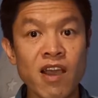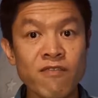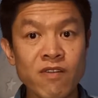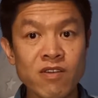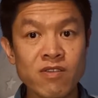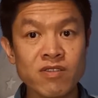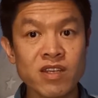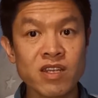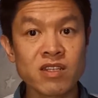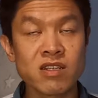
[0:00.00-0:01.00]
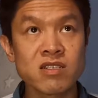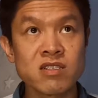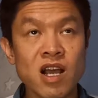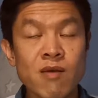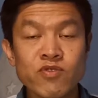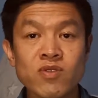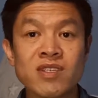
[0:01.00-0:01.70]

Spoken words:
I found out that up to